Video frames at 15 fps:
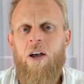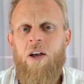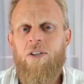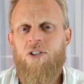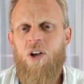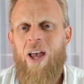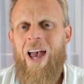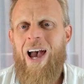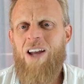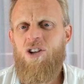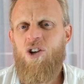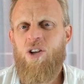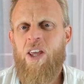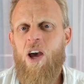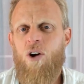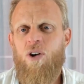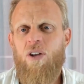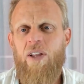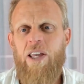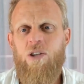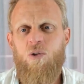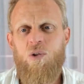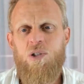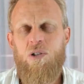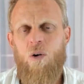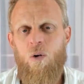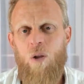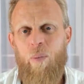So how do you calculate your solar